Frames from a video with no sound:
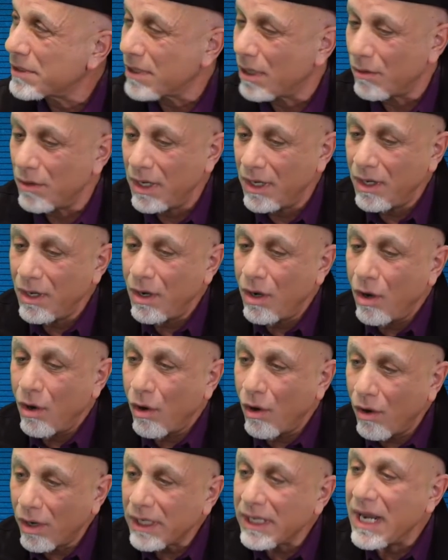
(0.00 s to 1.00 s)
So
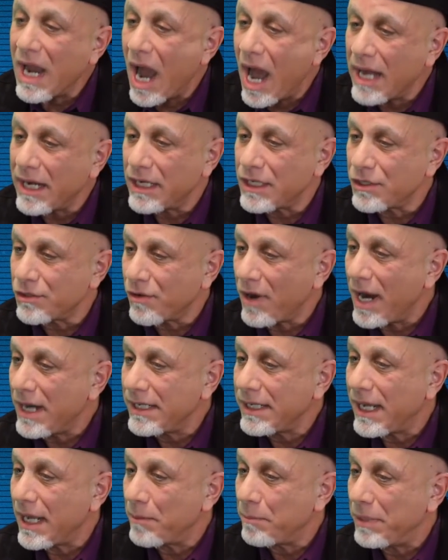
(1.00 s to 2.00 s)
early on, it's trying
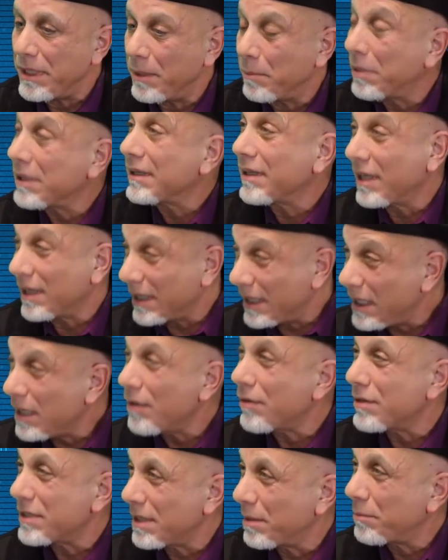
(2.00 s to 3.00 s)
to get people, the
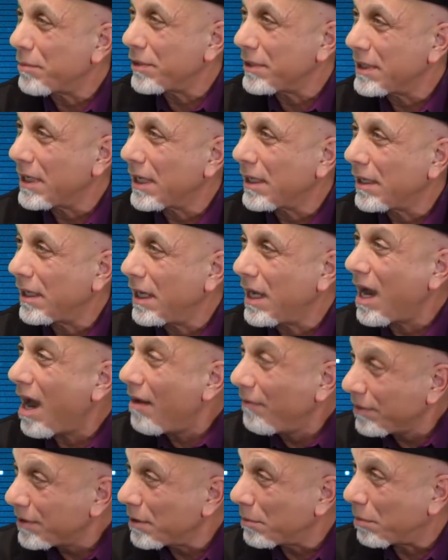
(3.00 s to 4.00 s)
leaders in particular,
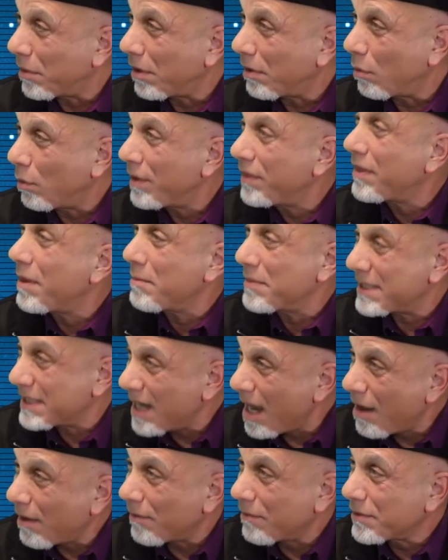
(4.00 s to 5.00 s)
comfortable with
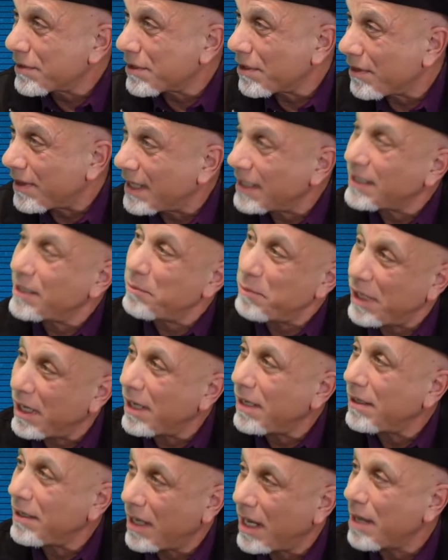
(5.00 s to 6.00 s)
themselves so that
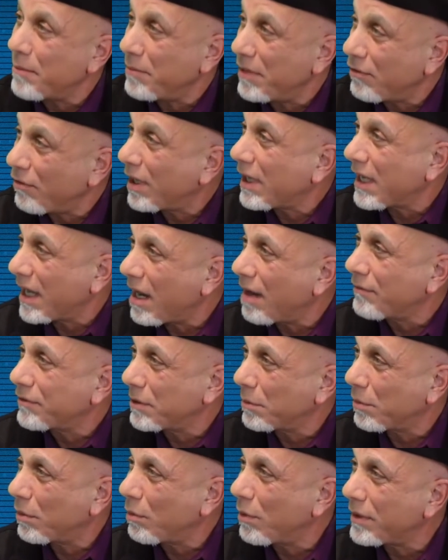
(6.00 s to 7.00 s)
they can be really
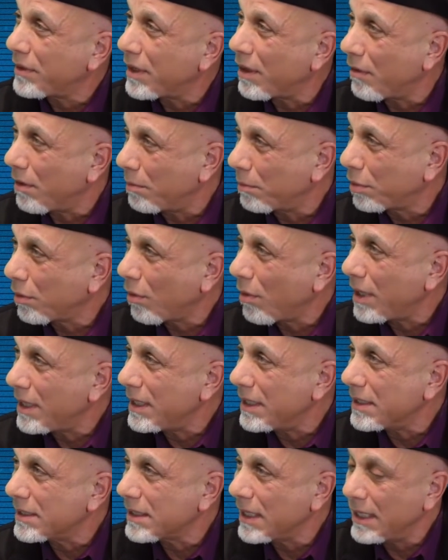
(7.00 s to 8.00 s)
comfortable with their
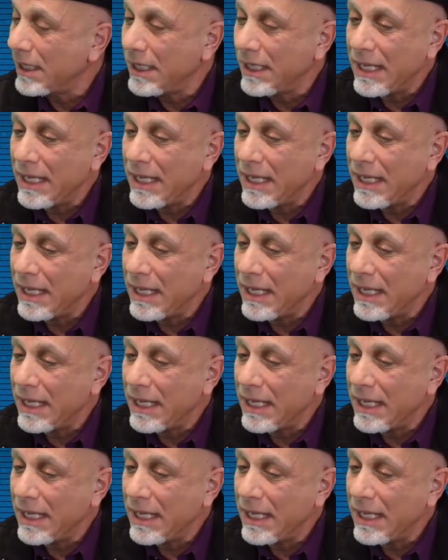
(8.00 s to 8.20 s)
employees.